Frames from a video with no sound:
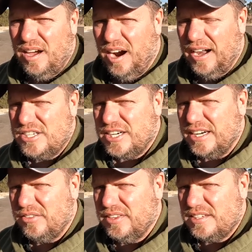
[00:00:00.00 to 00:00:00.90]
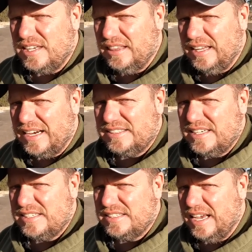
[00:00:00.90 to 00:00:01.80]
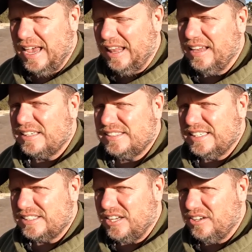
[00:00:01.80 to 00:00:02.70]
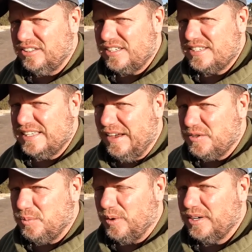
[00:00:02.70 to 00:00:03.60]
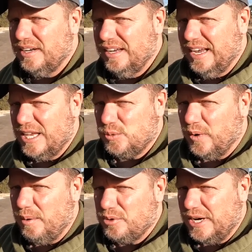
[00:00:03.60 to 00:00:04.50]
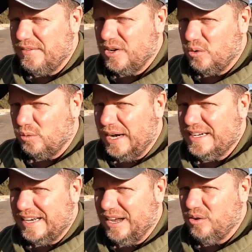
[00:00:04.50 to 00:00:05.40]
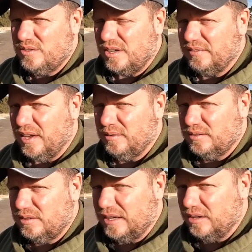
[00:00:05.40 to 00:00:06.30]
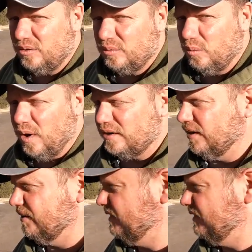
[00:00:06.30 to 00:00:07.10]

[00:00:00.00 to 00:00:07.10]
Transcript: All right, let's check out this Lexus LX600. This is the F Sport. It's what I'm driving right now, so I thought take a little walk around